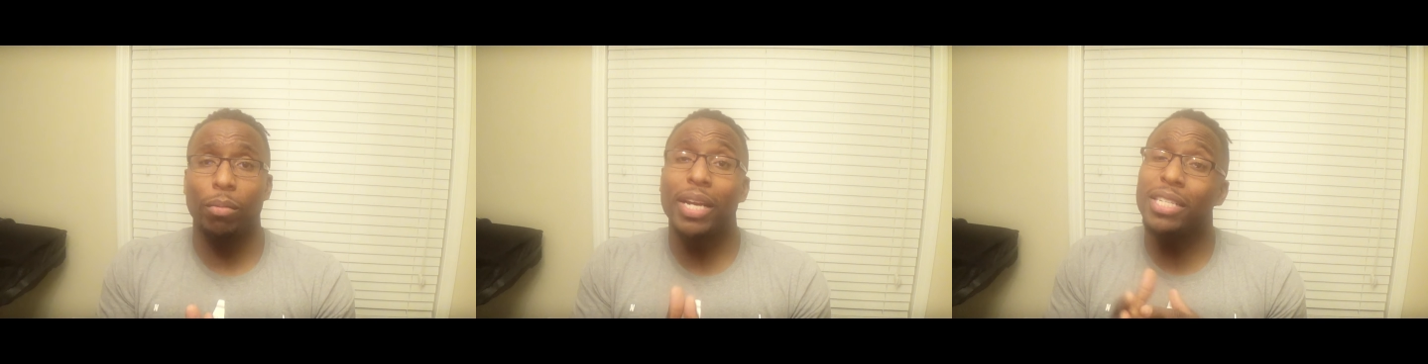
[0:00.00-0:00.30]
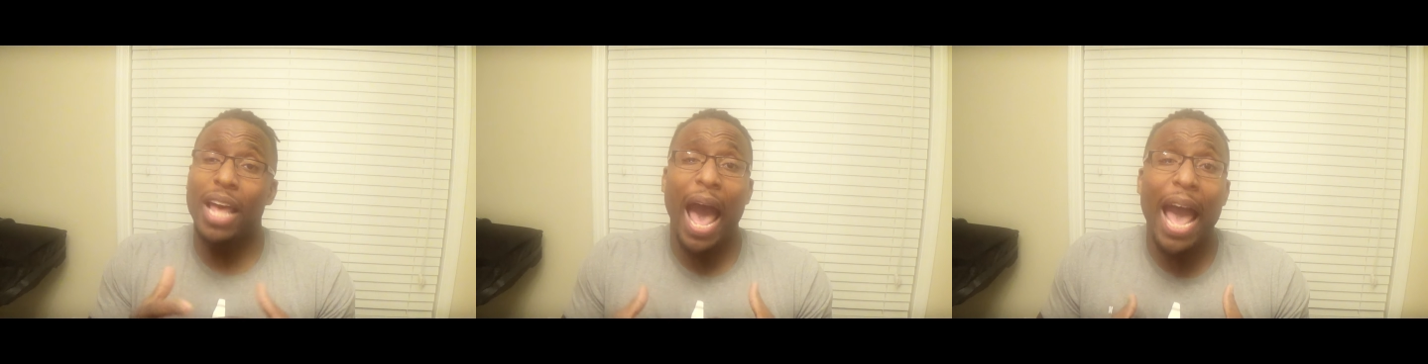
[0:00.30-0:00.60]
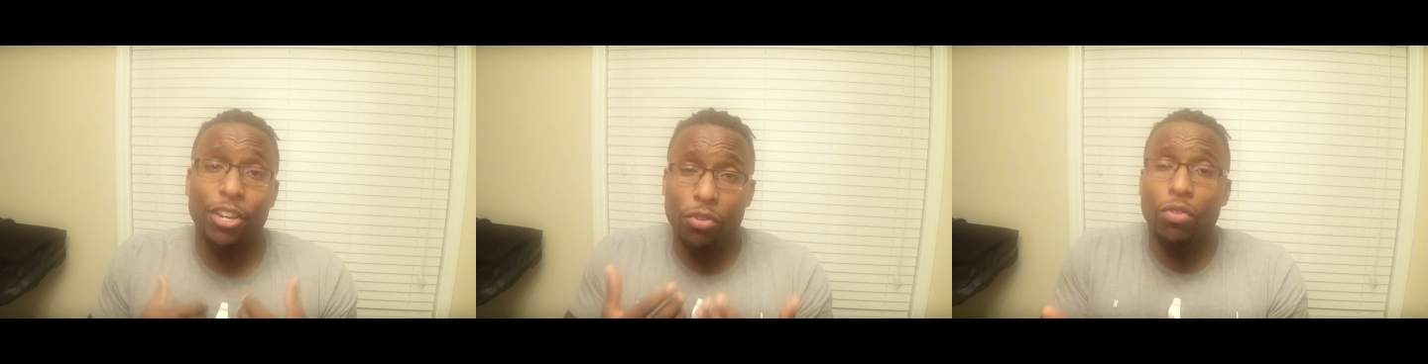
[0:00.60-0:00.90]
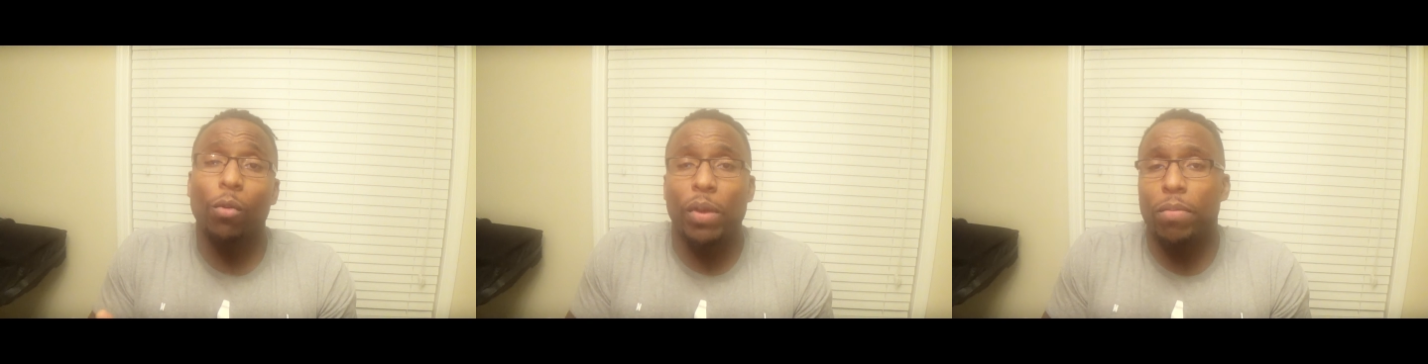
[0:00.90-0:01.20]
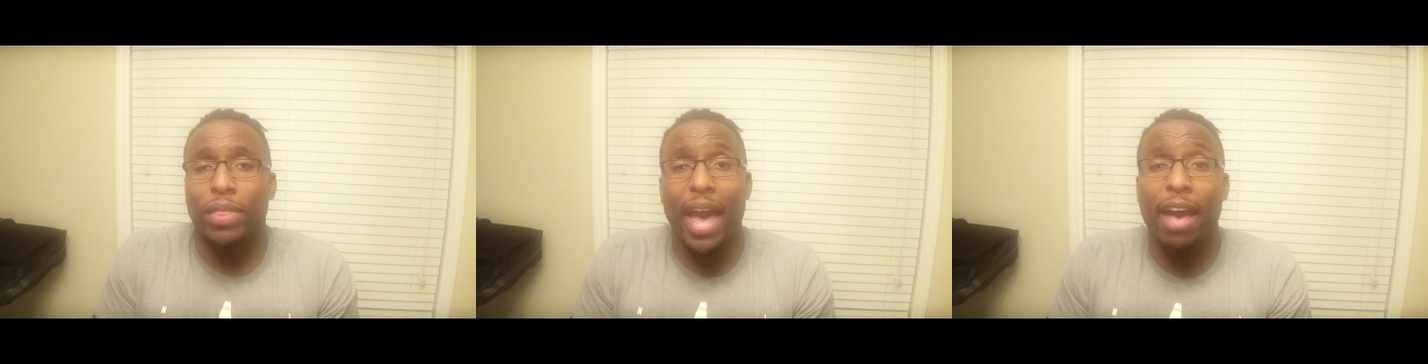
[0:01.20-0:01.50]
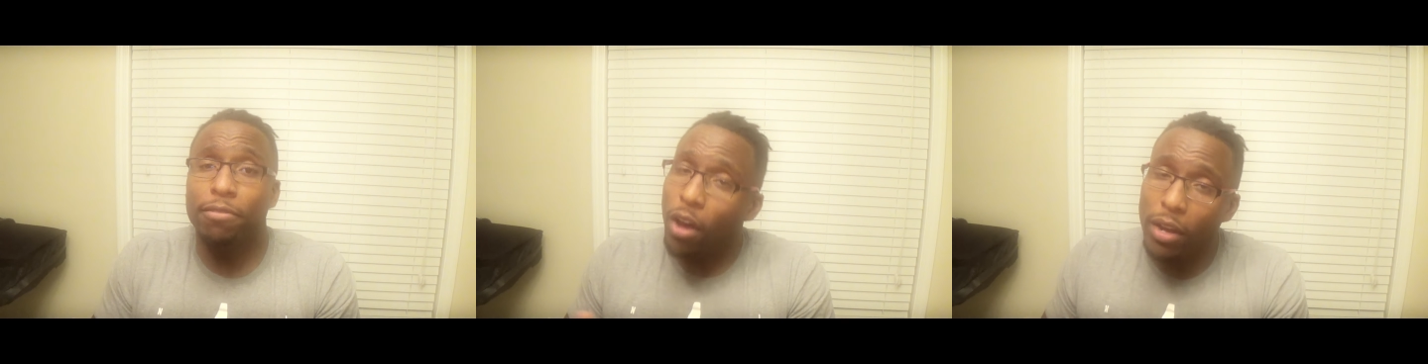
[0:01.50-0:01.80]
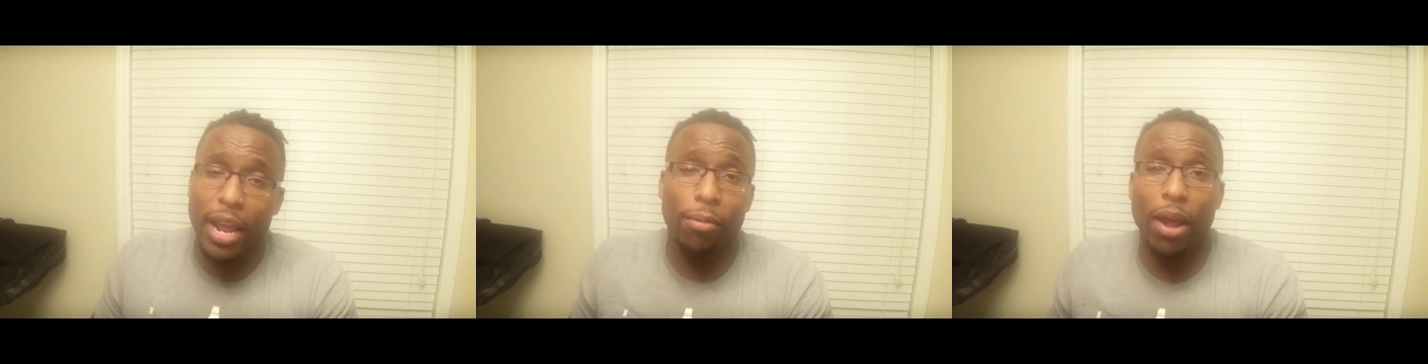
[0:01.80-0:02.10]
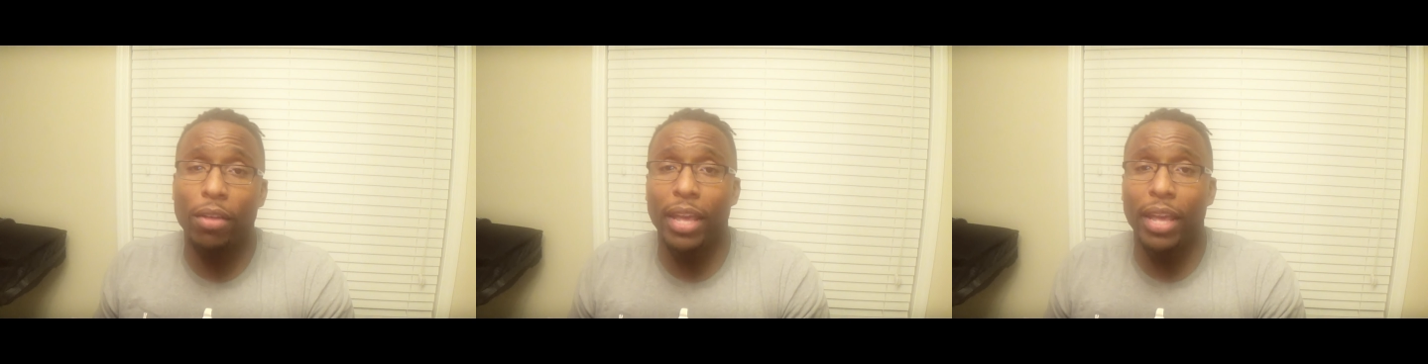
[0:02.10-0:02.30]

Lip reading: because I do know people that have gone that route.